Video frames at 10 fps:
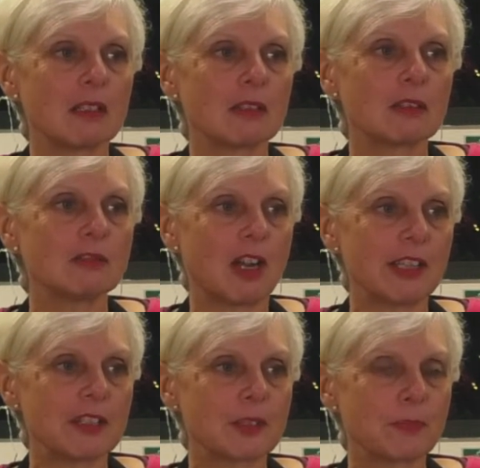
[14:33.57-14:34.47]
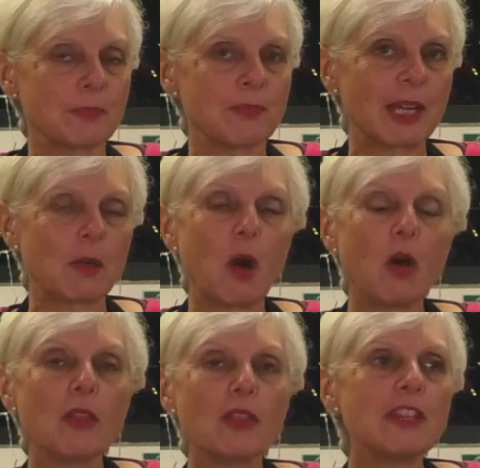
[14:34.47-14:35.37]
Right. Now,
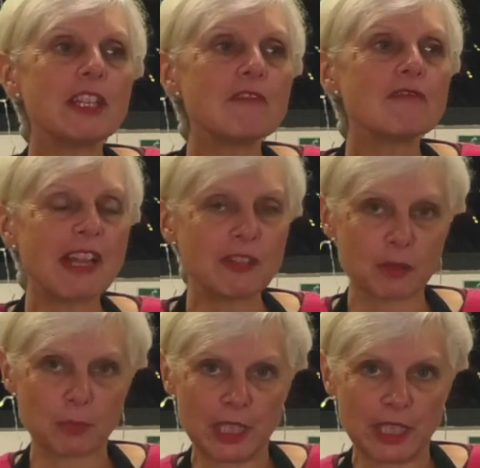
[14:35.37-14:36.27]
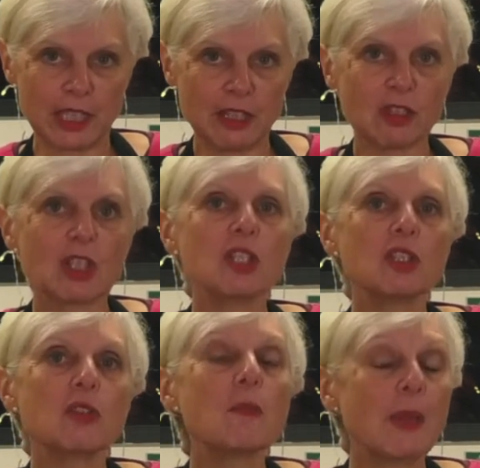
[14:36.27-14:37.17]
on the recipe,
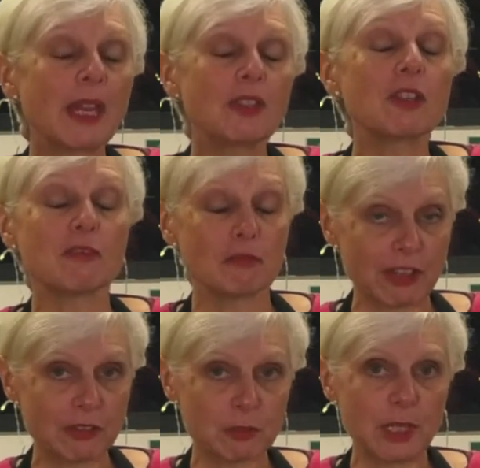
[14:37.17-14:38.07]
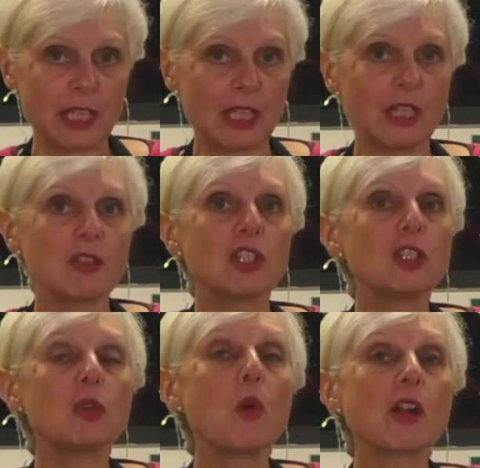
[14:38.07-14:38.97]
the method recipe that
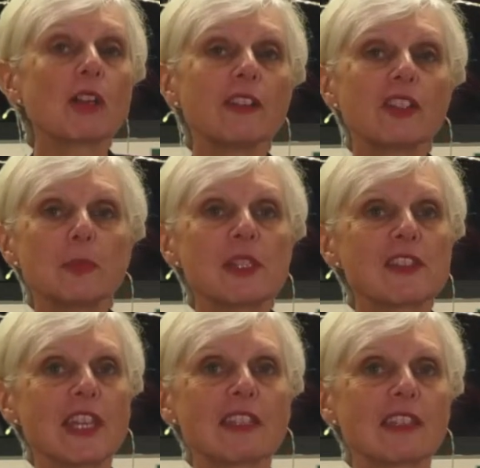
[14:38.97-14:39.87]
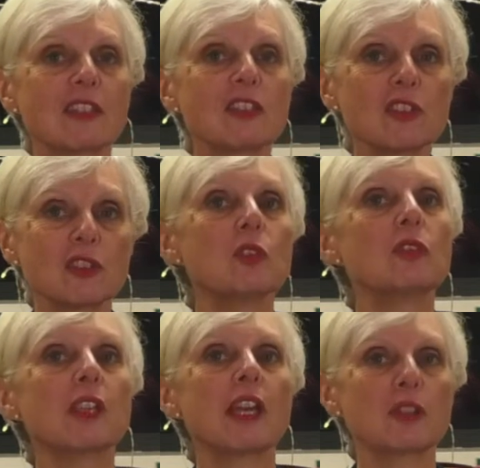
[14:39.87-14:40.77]
you are going to be sent as
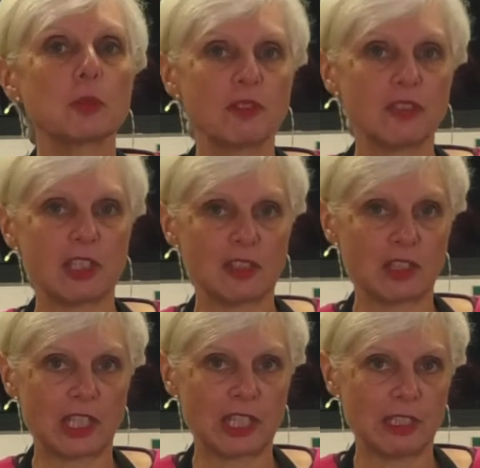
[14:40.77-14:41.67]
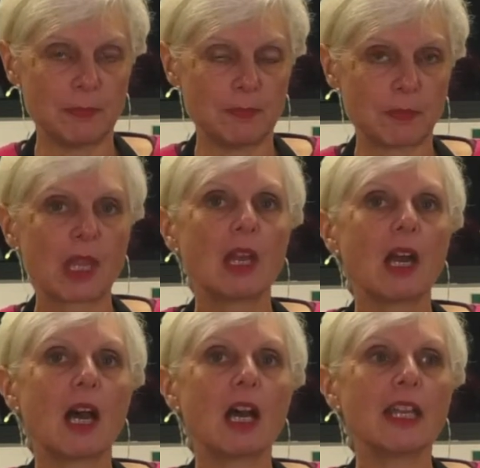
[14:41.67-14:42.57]
soon as we finish here,
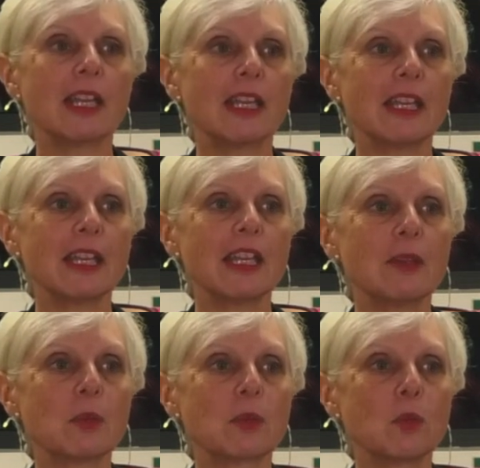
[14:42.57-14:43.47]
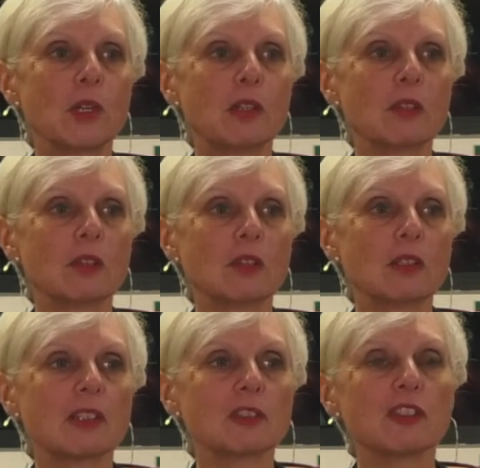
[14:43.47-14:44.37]
it will,
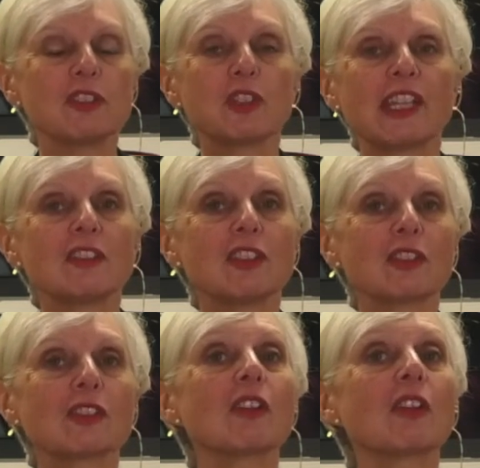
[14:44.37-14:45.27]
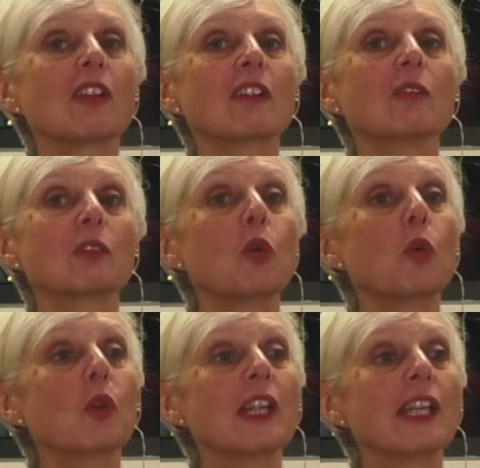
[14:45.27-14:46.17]
sorry, Jane is just
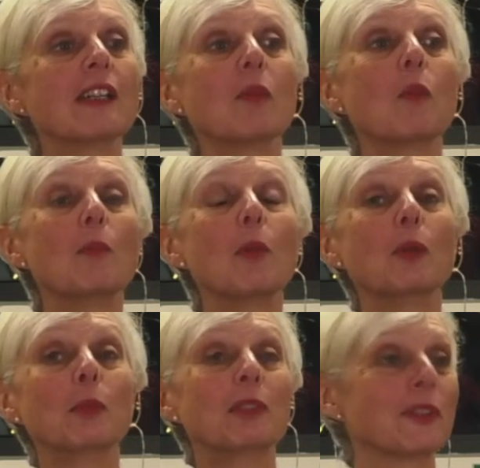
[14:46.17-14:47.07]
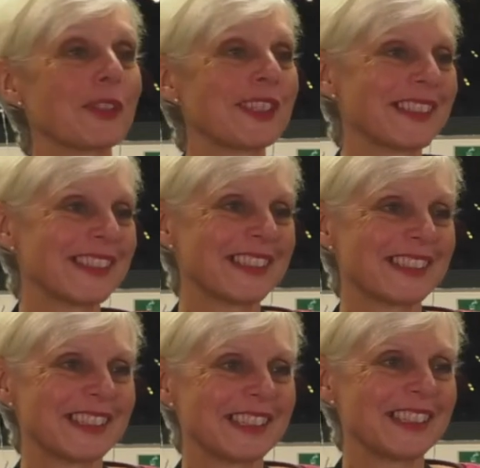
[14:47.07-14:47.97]
calling, one moment. What
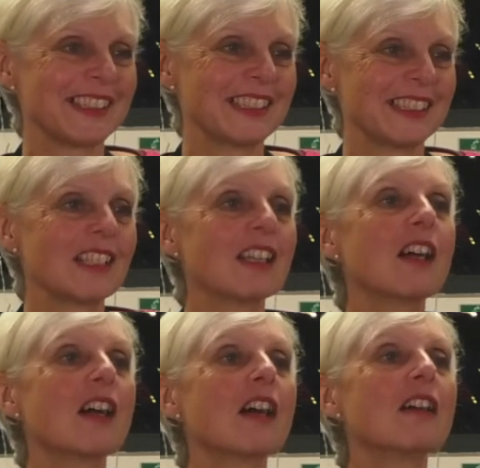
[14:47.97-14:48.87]
temperature is the oven meant to be?